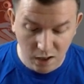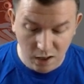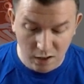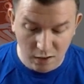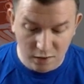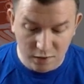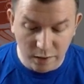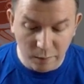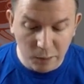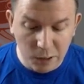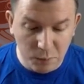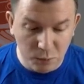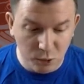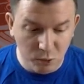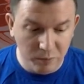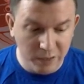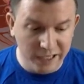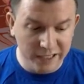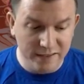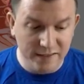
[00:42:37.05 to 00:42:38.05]
Some people
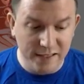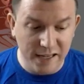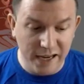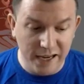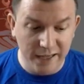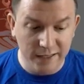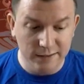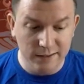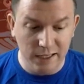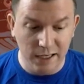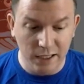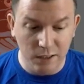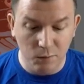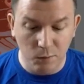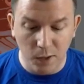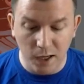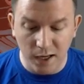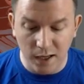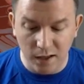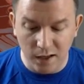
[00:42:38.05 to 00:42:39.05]
might say, like,
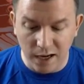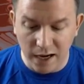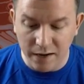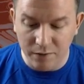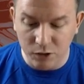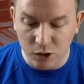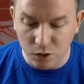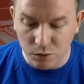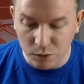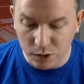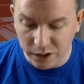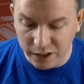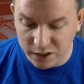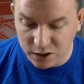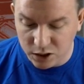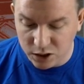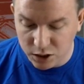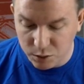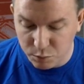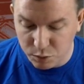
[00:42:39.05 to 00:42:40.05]
well, I have a good
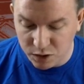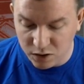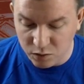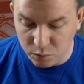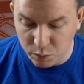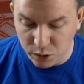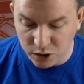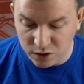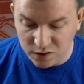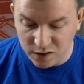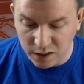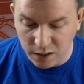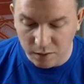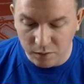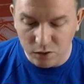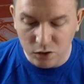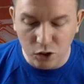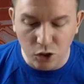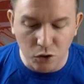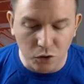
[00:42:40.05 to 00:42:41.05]
relationship with this person.
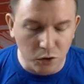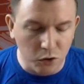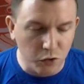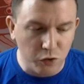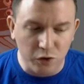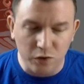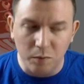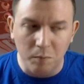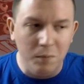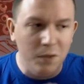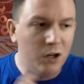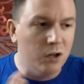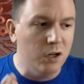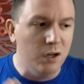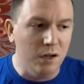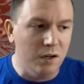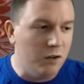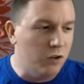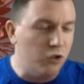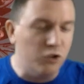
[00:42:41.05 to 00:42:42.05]
You know, there's a
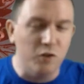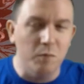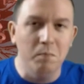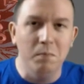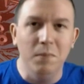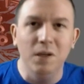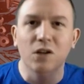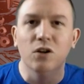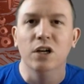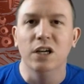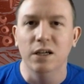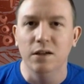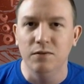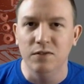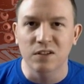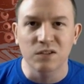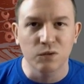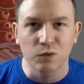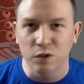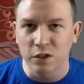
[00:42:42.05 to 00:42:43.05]
myriad of
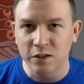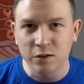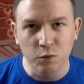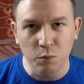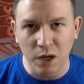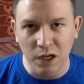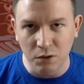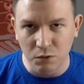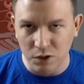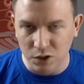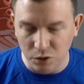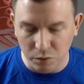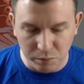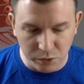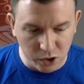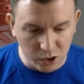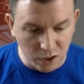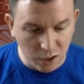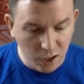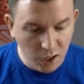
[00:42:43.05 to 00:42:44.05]
different reasons why you would do a
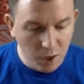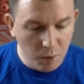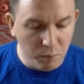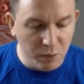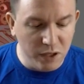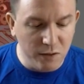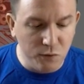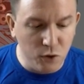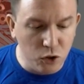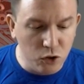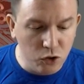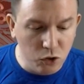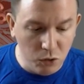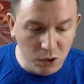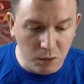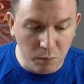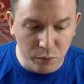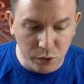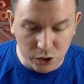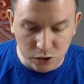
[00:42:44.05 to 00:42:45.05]
book. But if you're doing
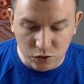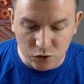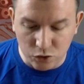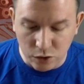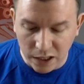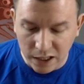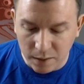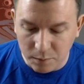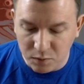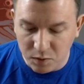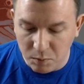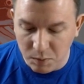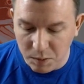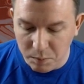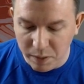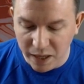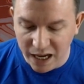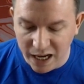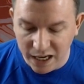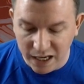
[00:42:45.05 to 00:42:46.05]
a book straight up to be
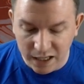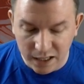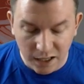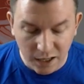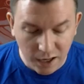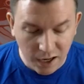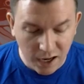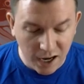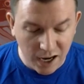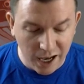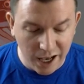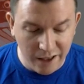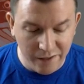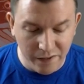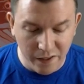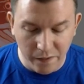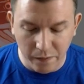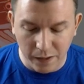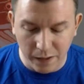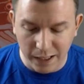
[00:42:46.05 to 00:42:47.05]
paid, and
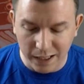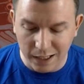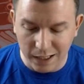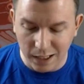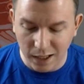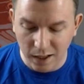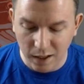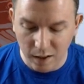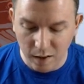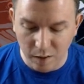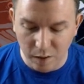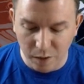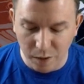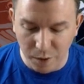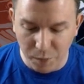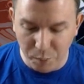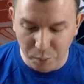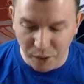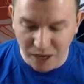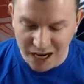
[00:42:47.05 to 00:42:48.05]
then like
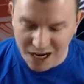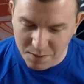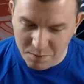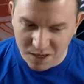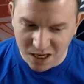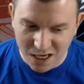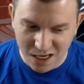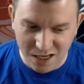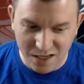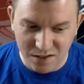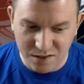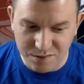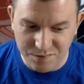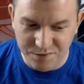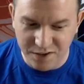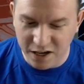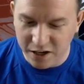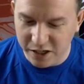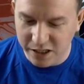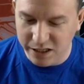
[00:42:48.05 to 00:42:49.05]
the payment is
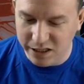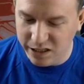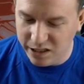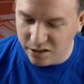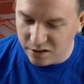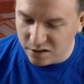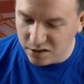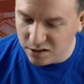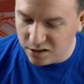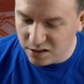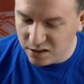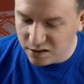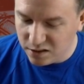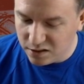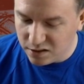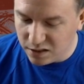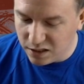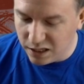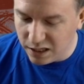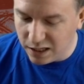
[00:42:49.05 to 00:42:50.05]
very little,
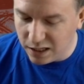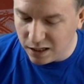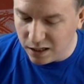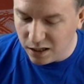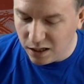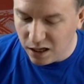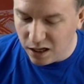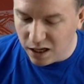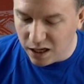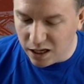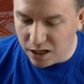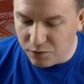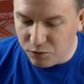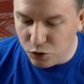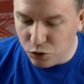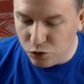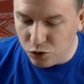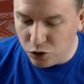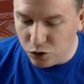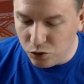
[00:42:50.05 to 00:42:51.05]
like if
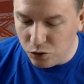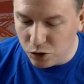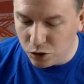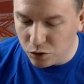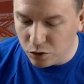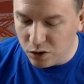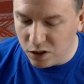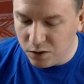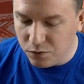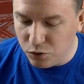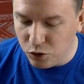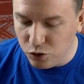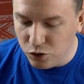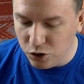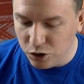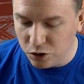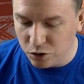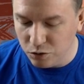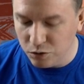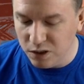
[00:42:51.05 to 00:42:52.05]
you do
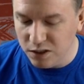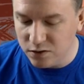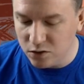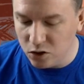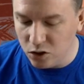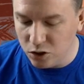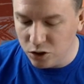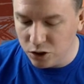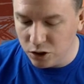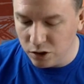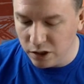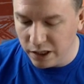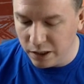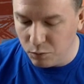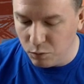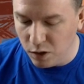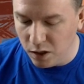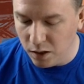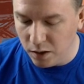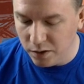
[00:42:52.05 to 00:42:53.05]
your research, you're like,
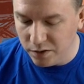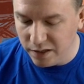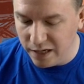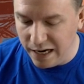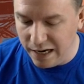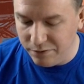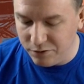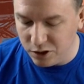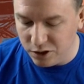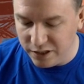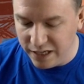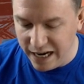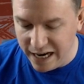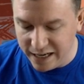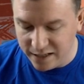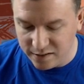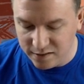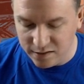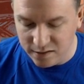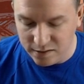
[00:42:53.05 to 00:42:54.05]
well, after
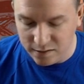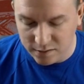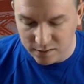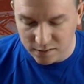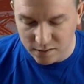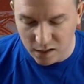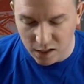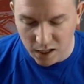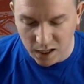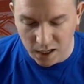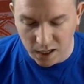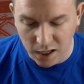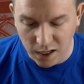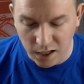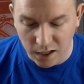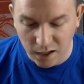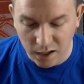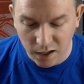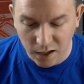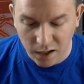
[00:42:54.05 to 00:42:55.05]
taxes,
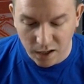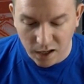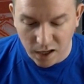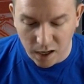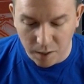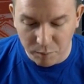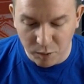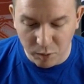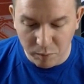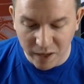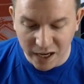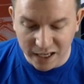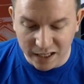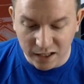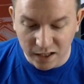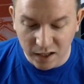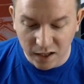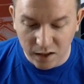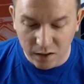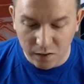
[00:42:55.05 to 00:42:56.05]
I'm gonna
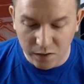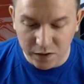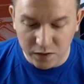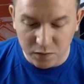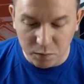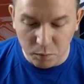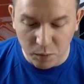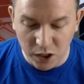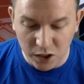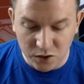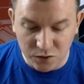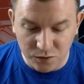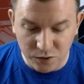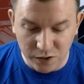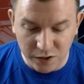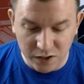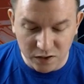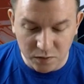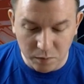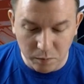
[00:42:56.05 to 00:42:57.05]
make this much for
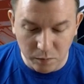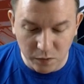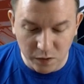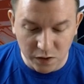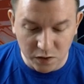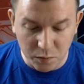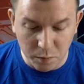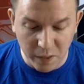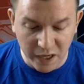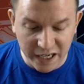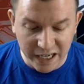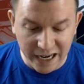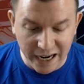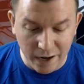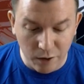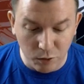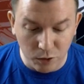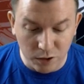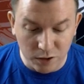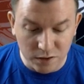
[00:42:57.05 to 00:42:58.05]
this many
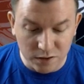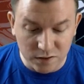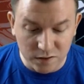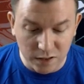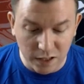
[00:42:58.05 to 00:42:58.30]
hours.